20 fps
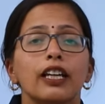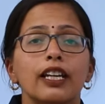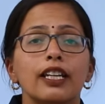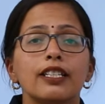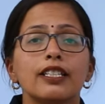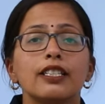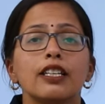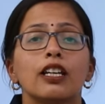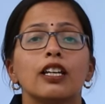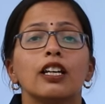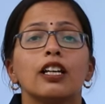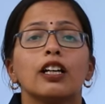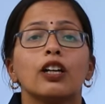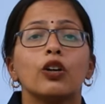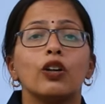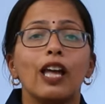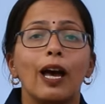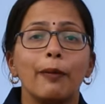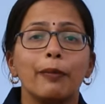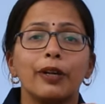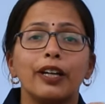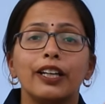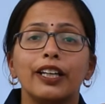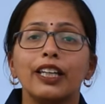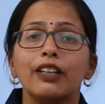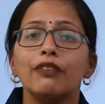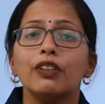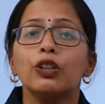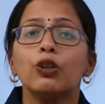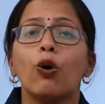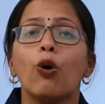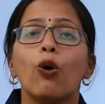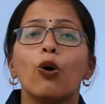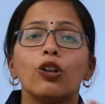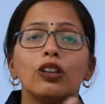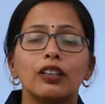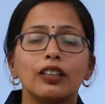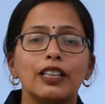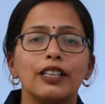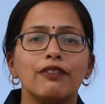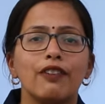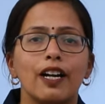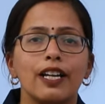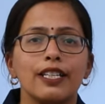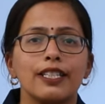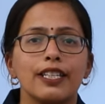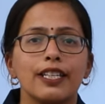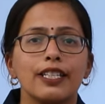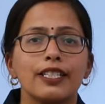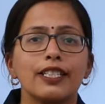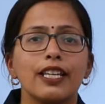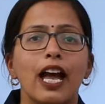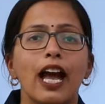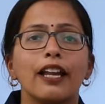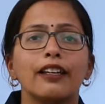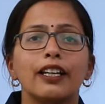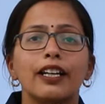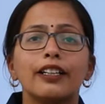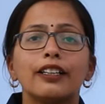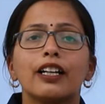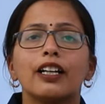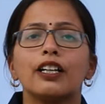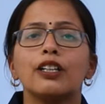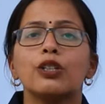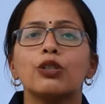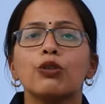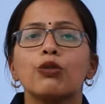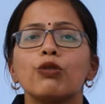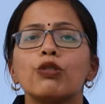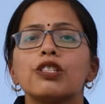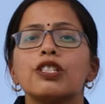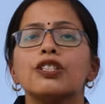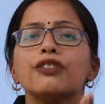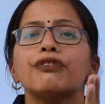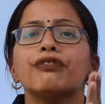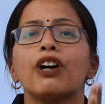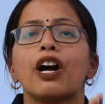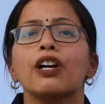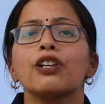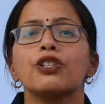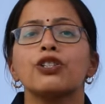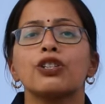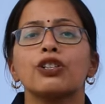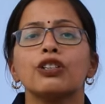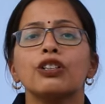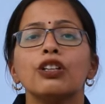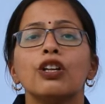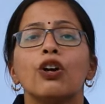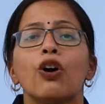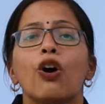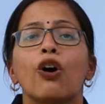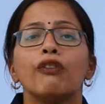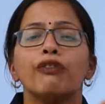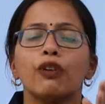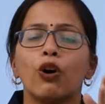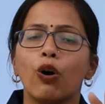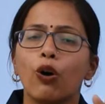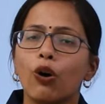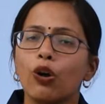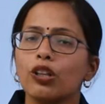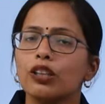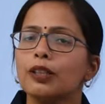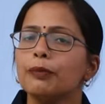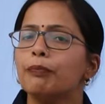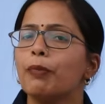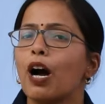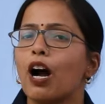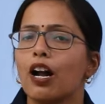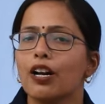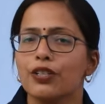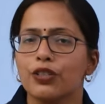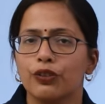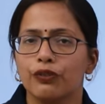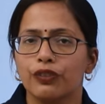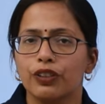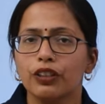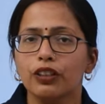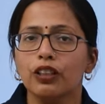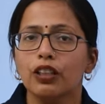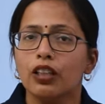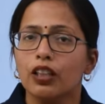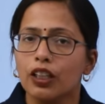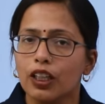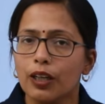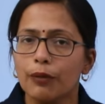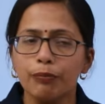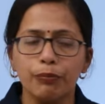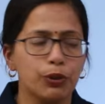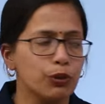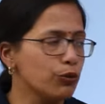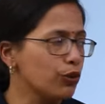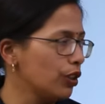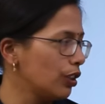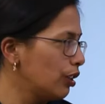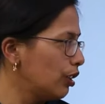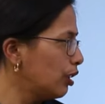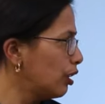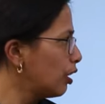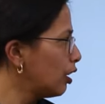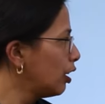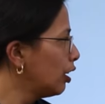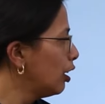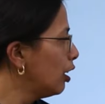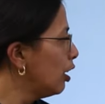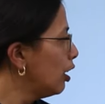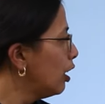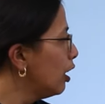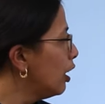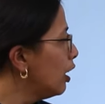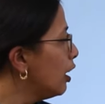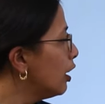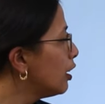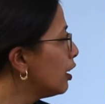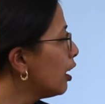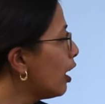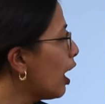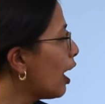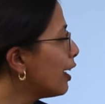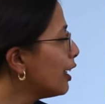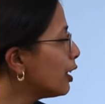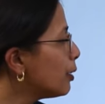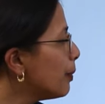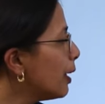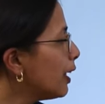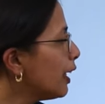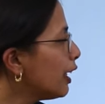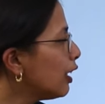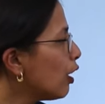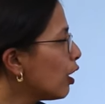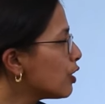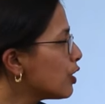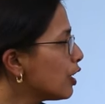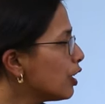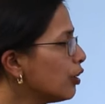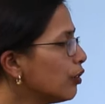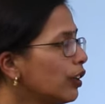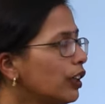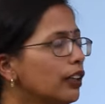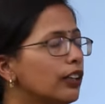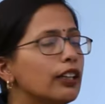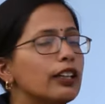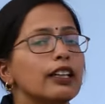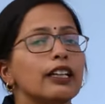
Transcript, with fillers: is collaborating with all the devices and it controls the function of all the parts of the computer. The arithmetic logic unit,